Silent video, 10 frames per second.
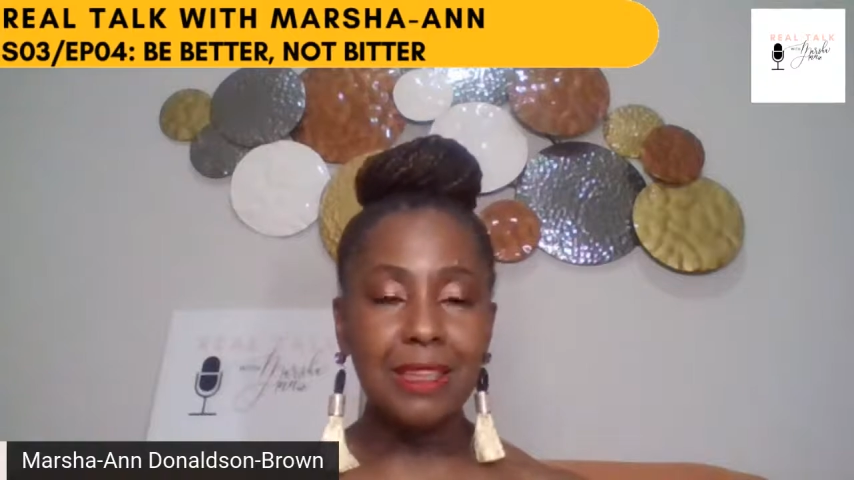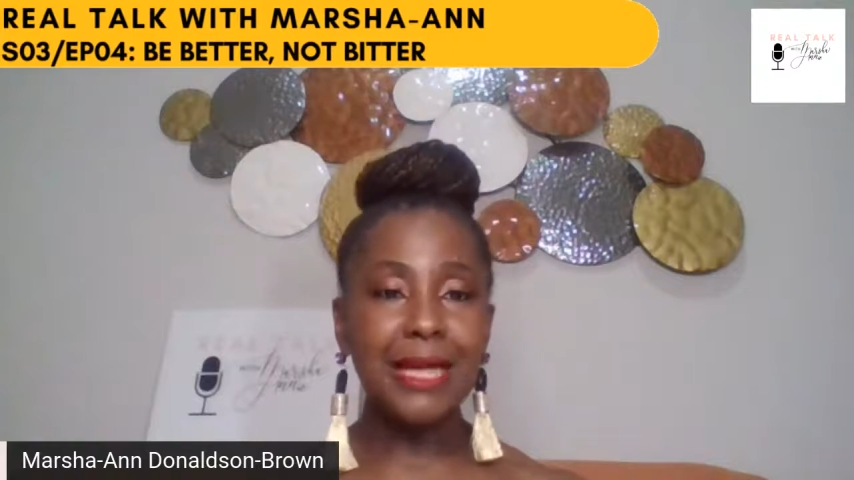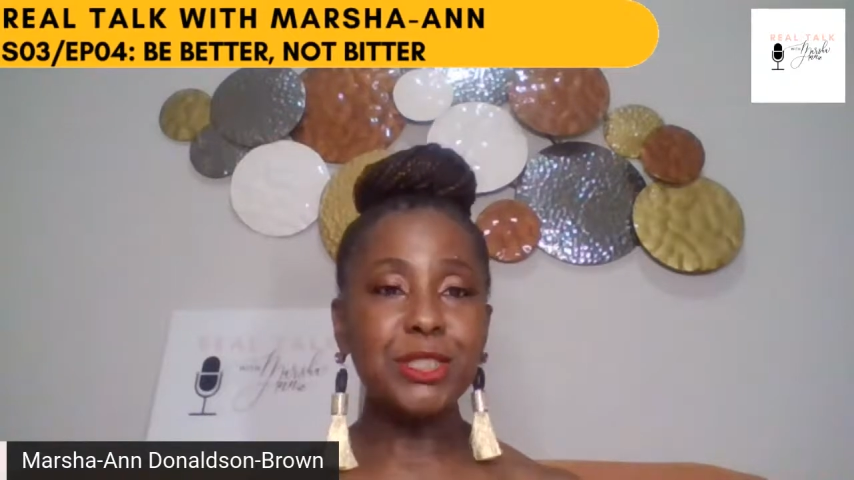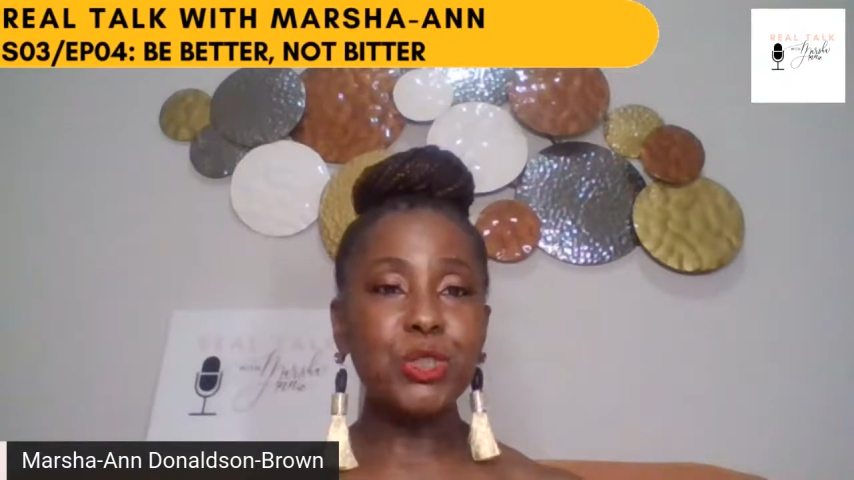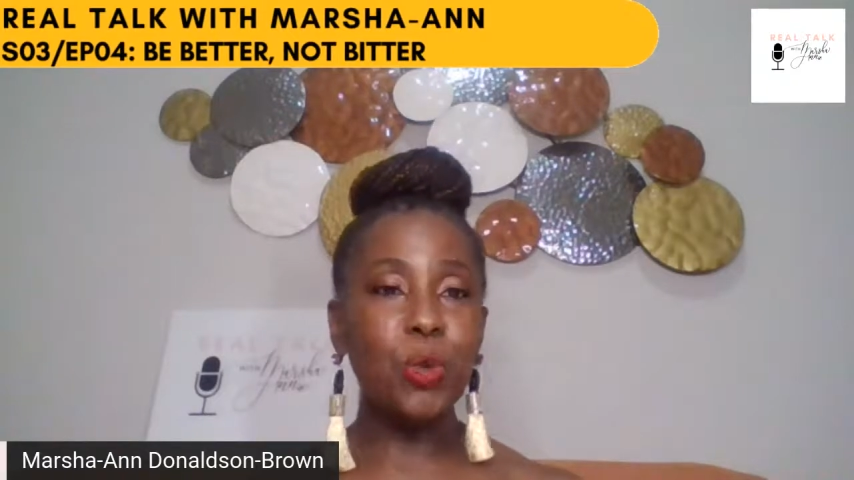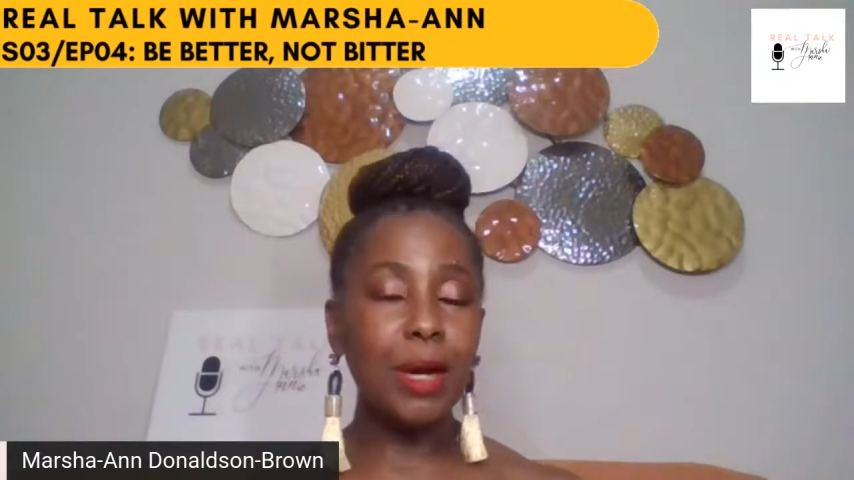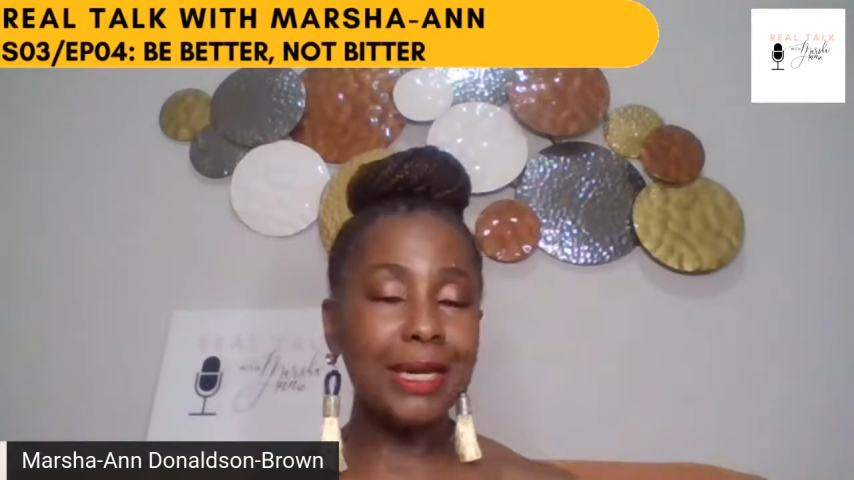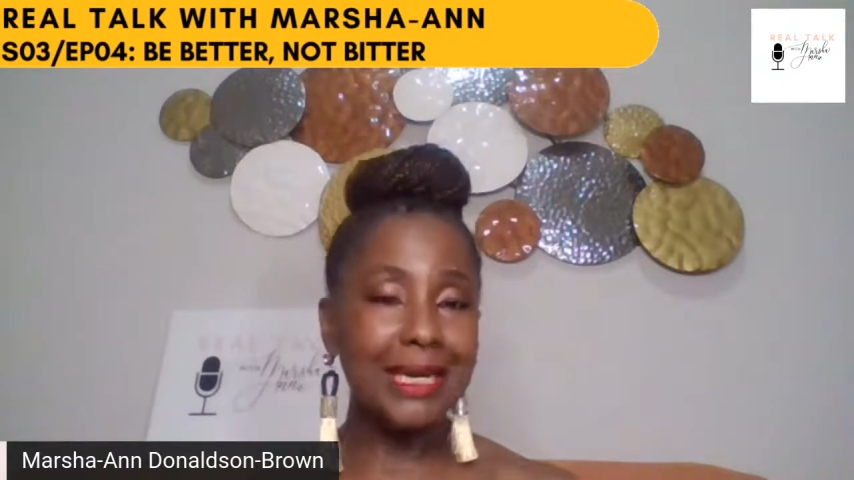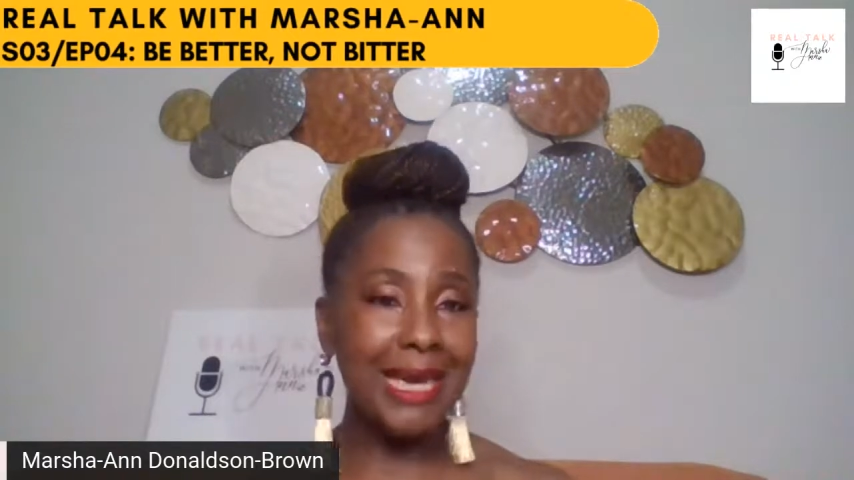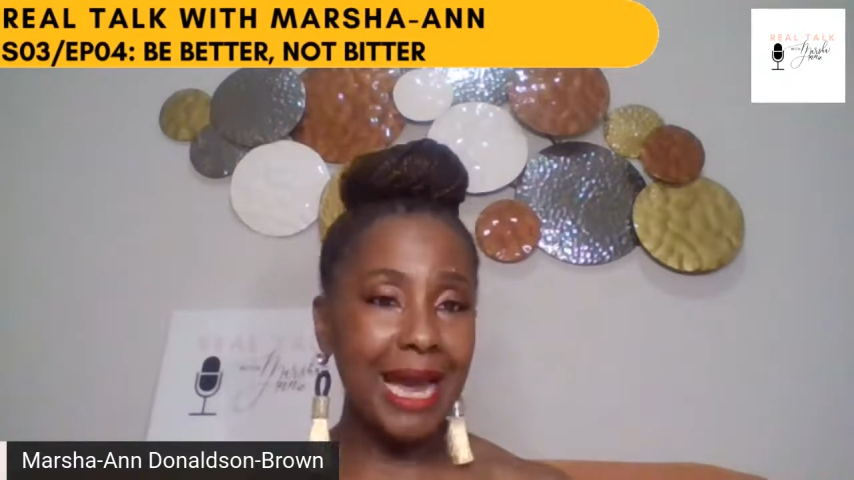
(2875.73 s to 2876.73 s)
that you
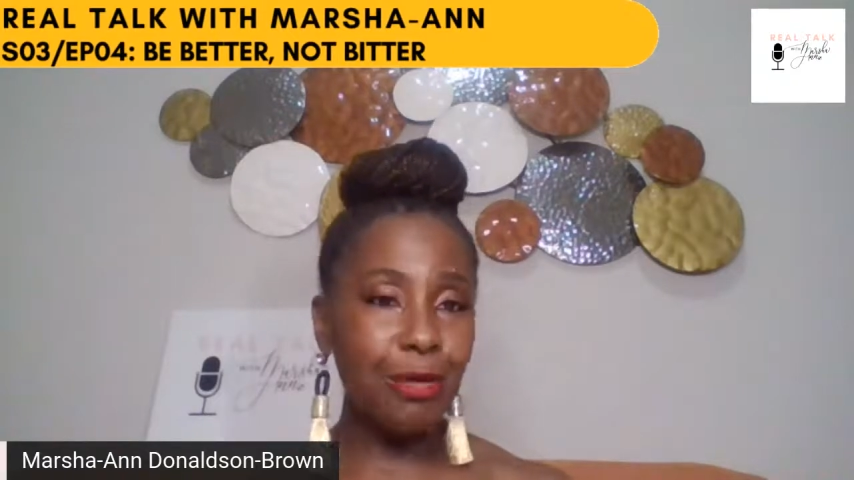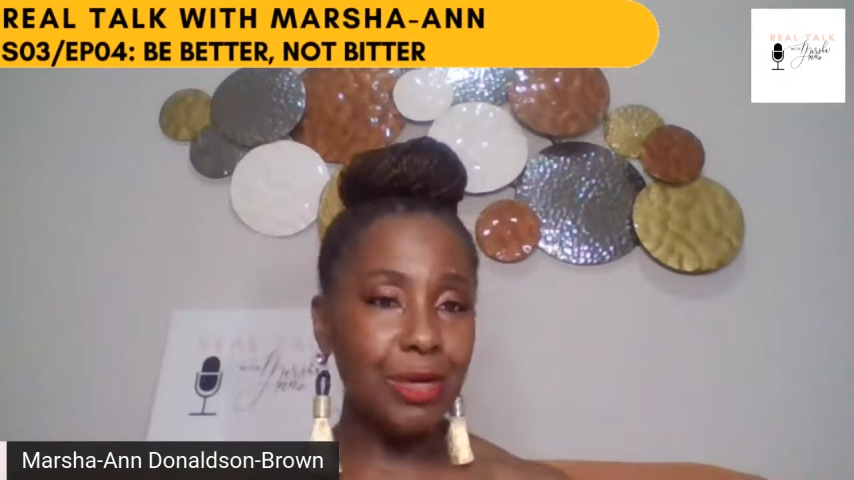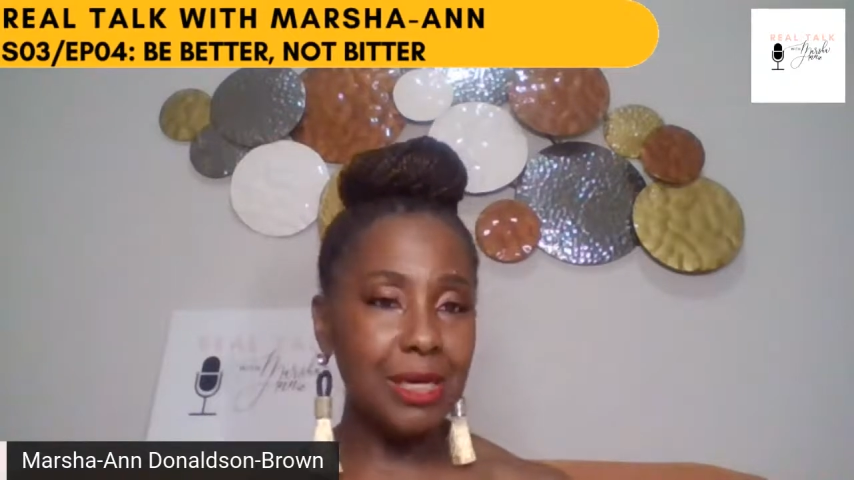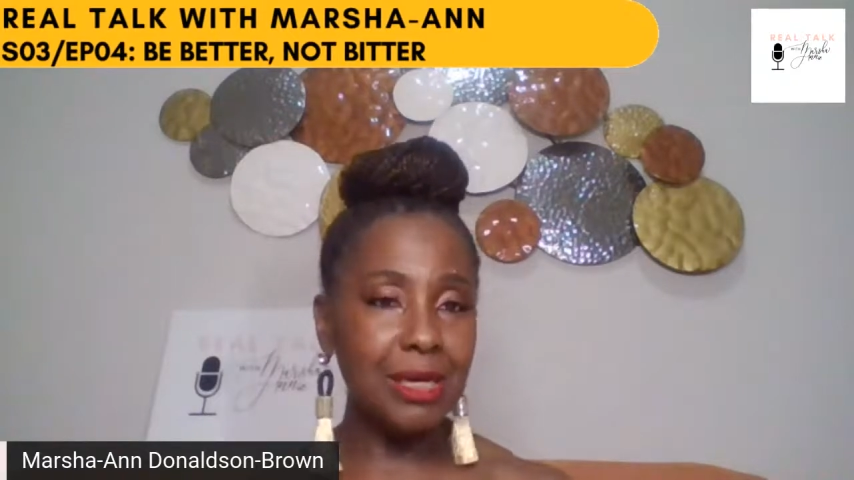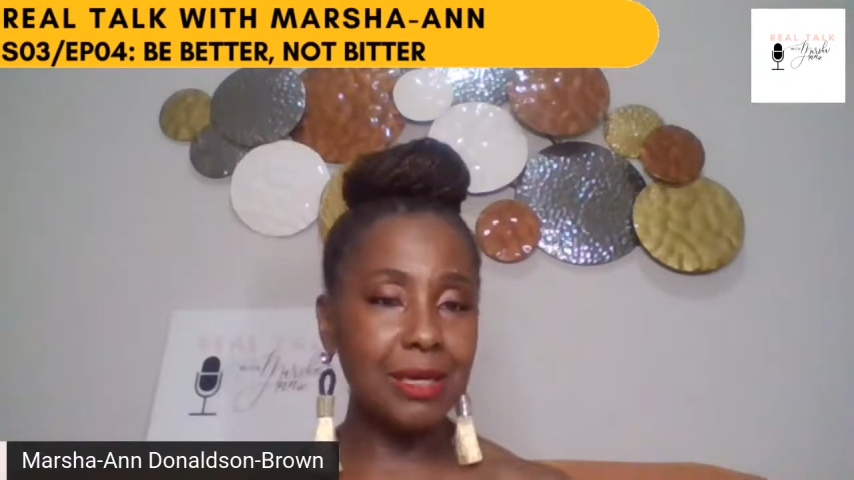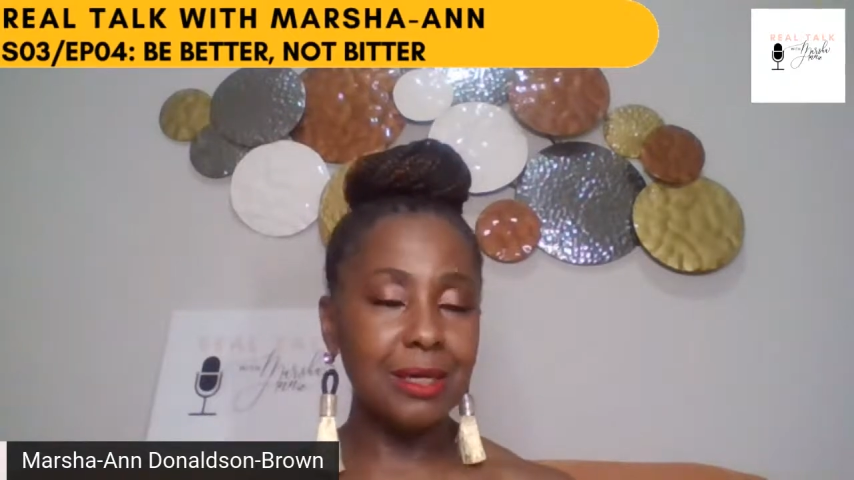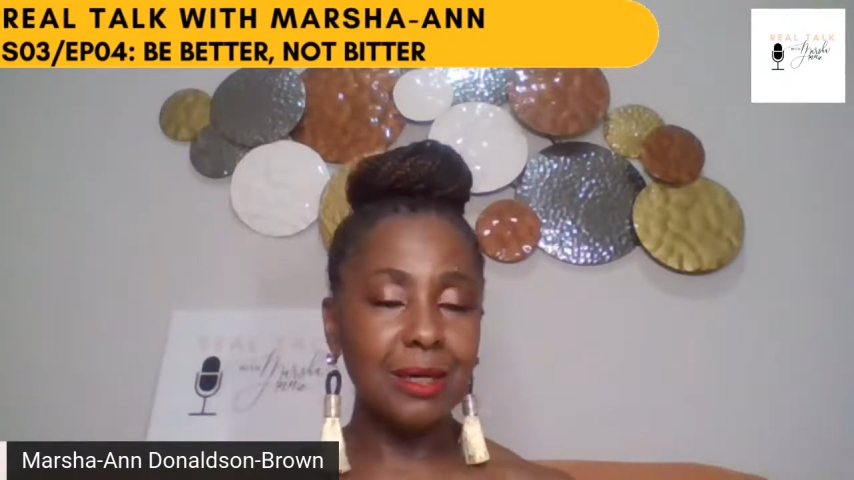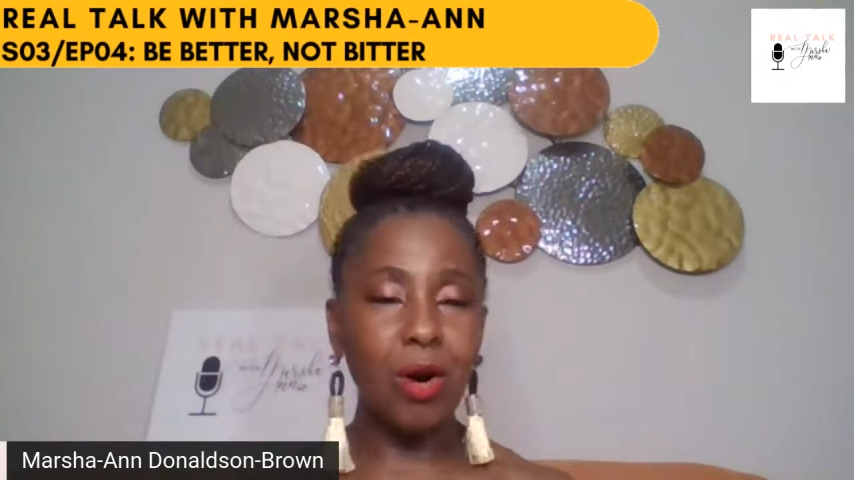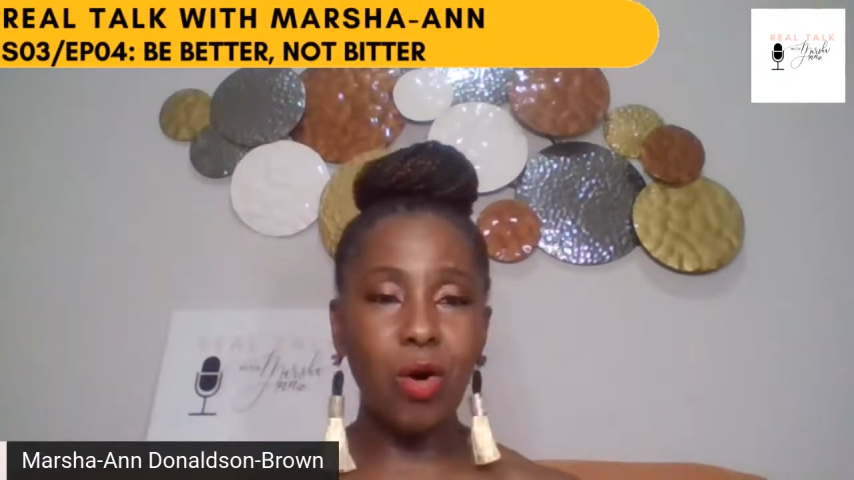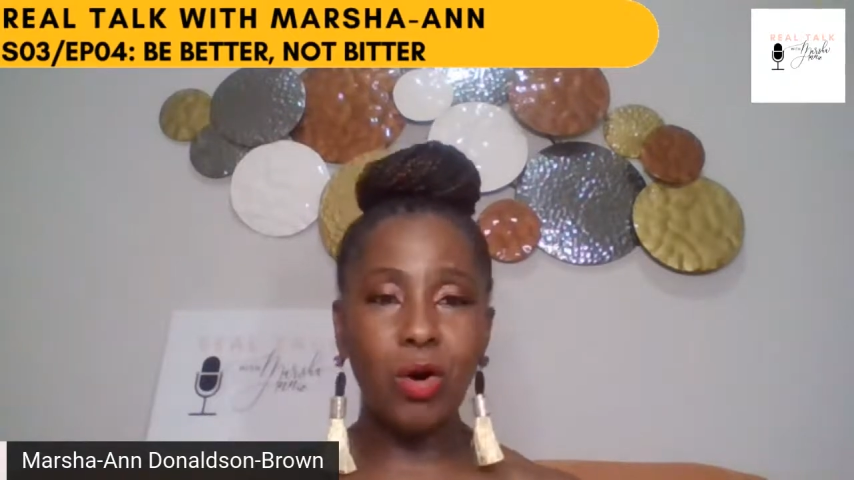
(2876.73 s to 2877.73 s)
are carrying